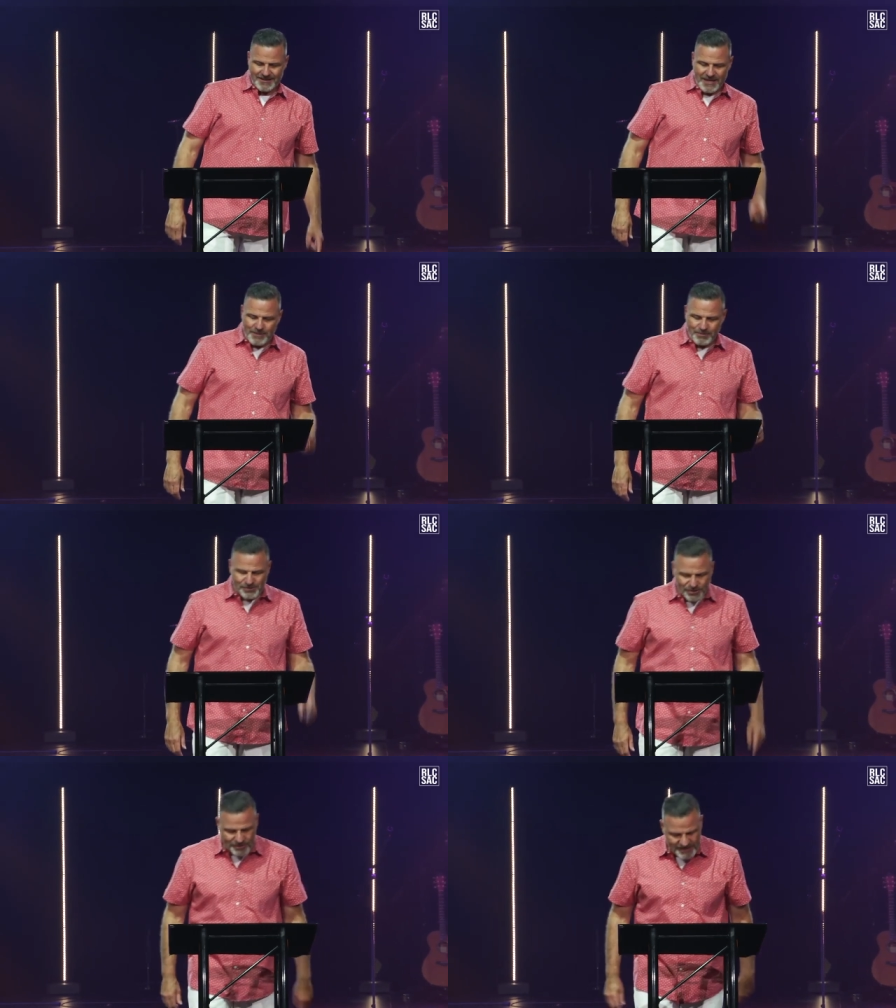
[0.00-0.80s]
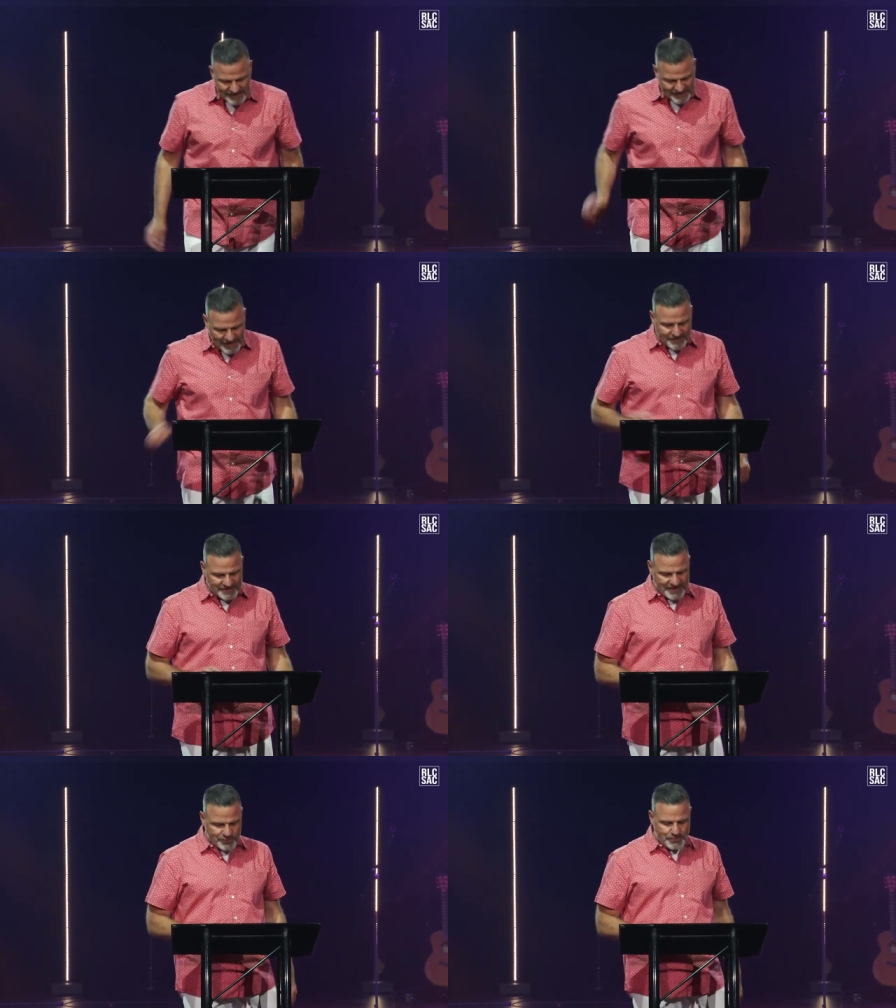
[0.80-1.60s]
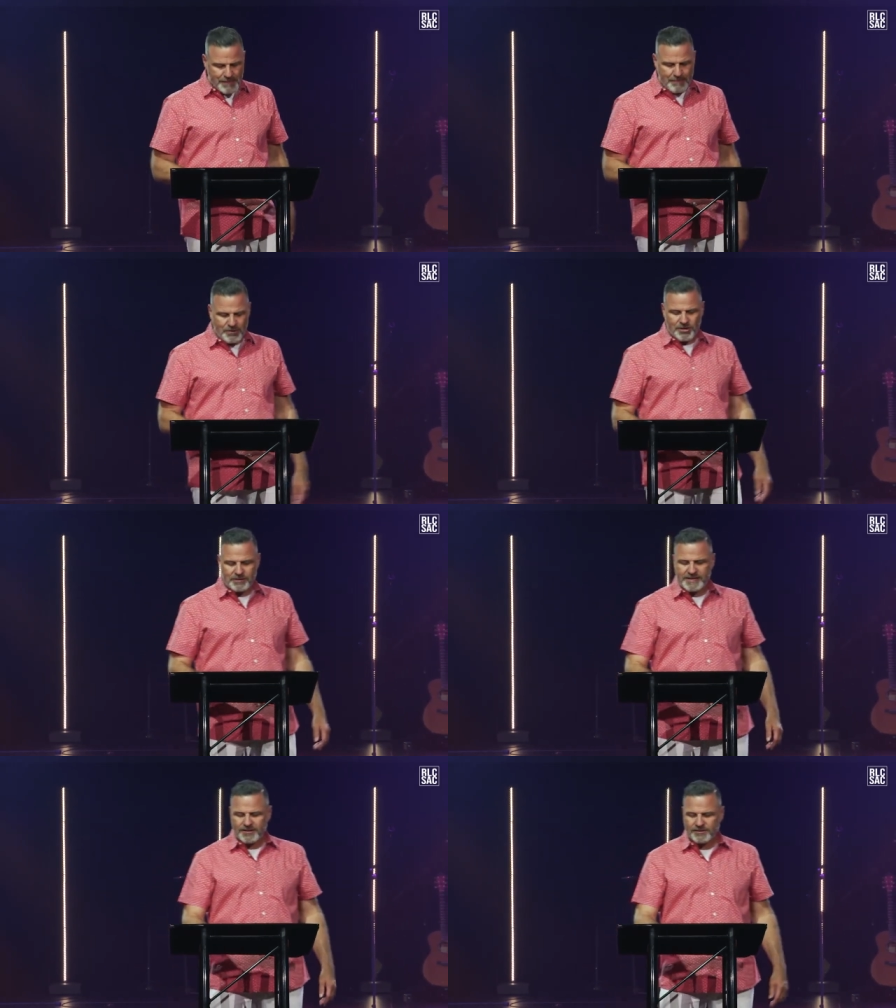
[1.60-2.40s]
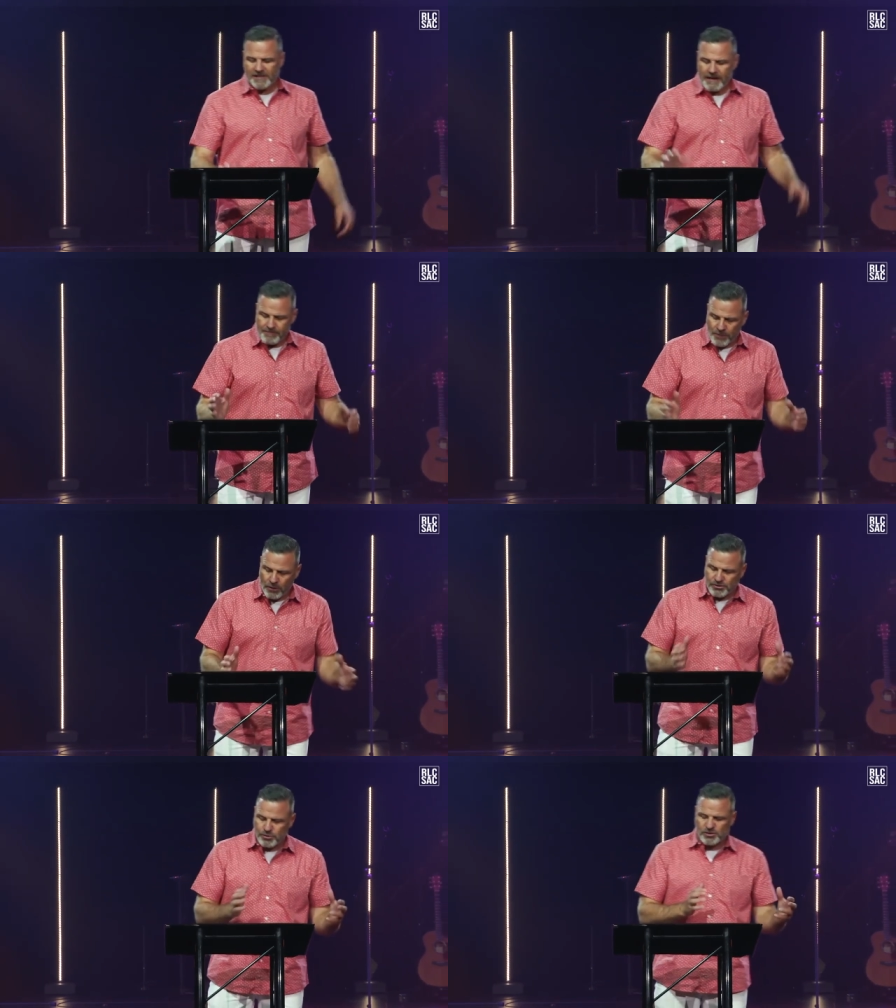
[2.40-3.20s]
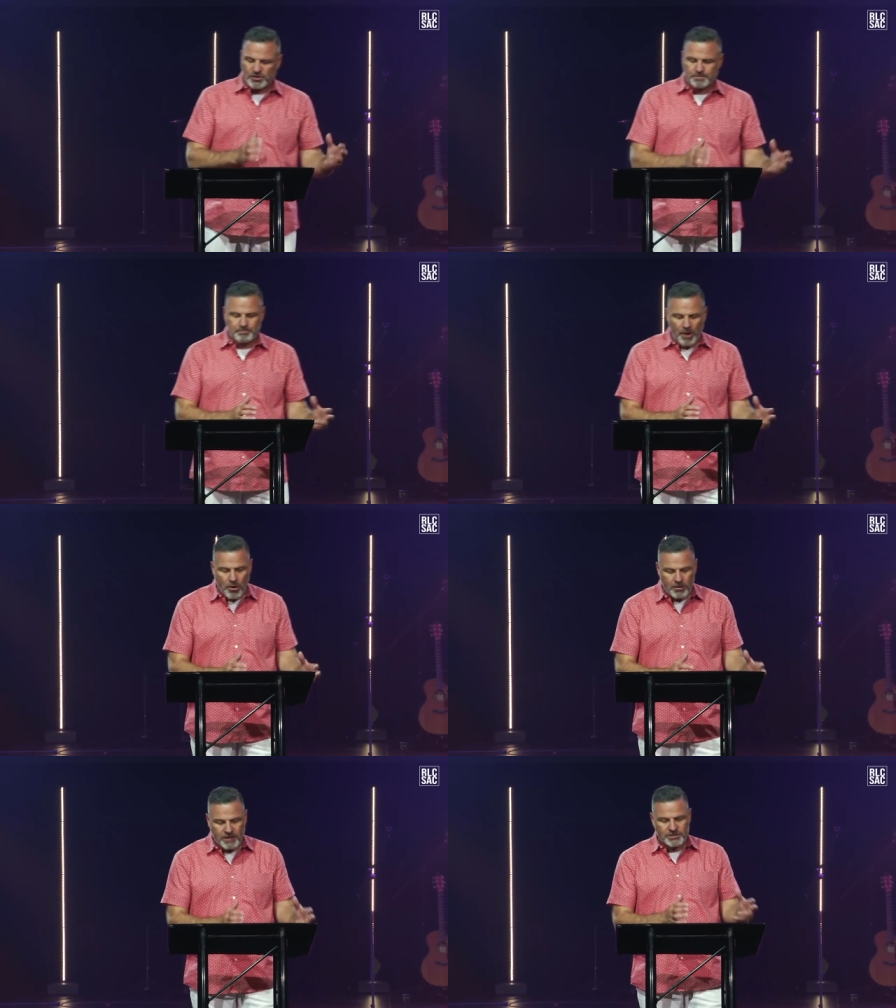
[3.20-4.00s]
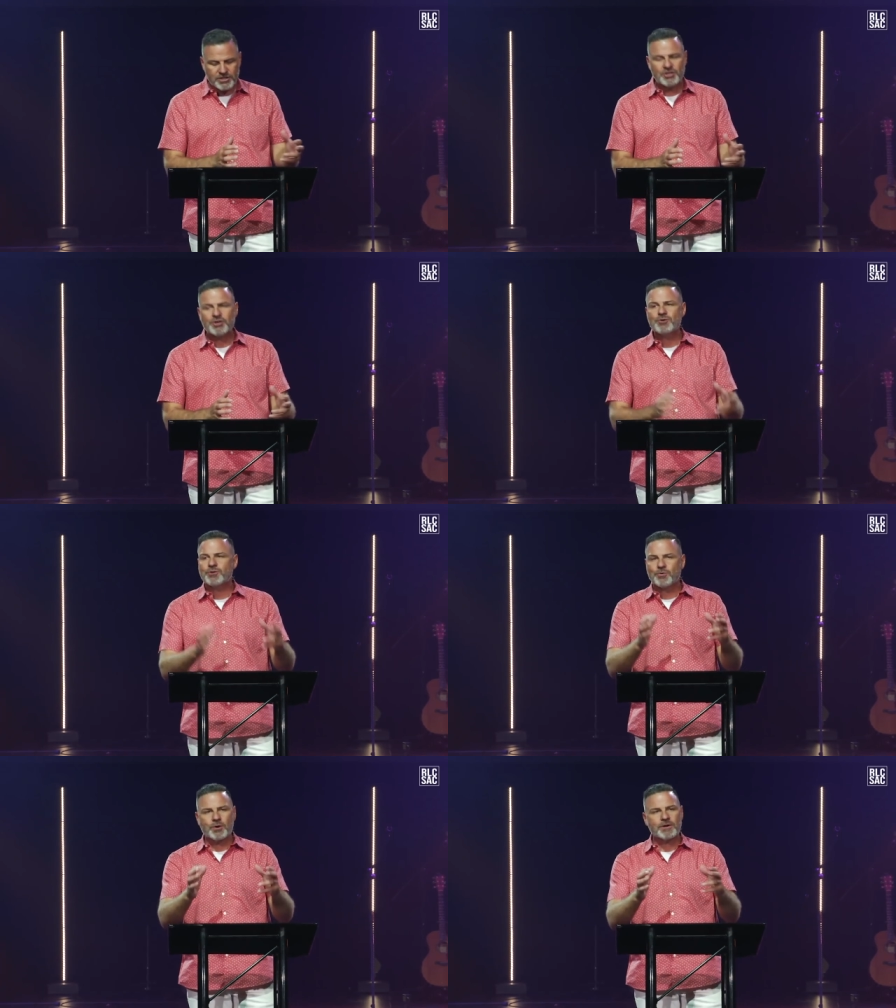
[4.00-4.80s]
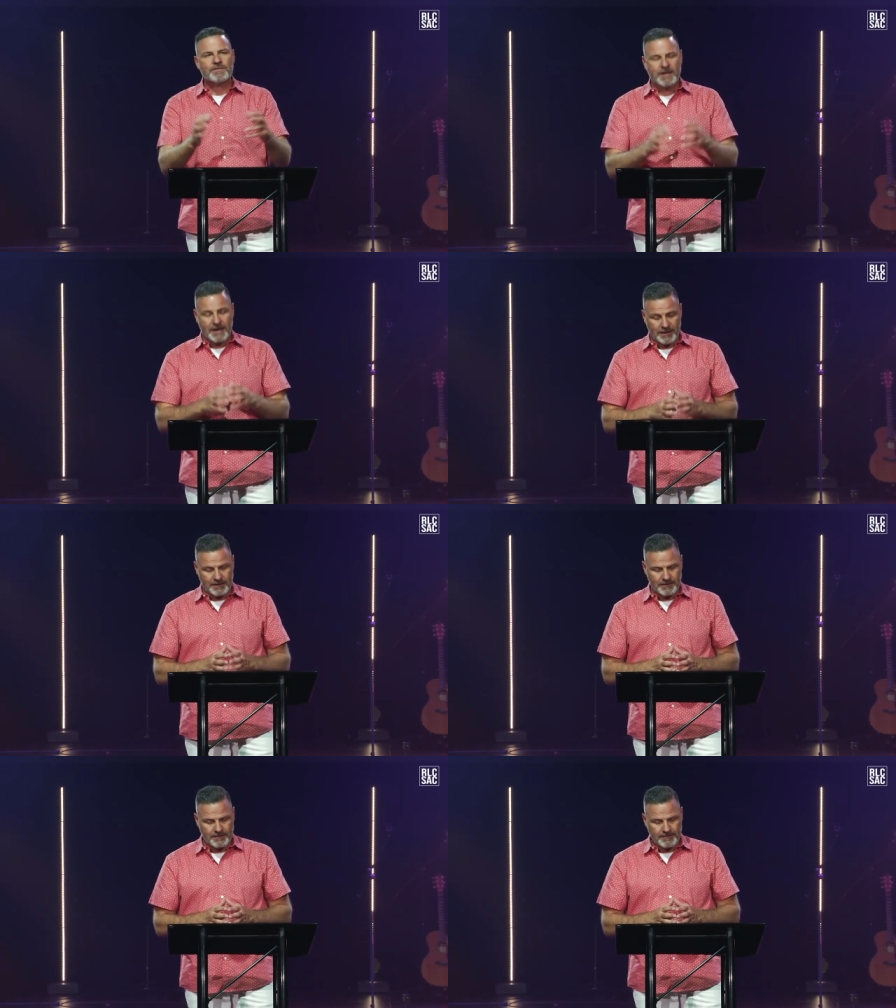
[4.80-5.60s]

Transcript: Hebrews 13:7 says, remember your leaders, those who spoke to you the word of God.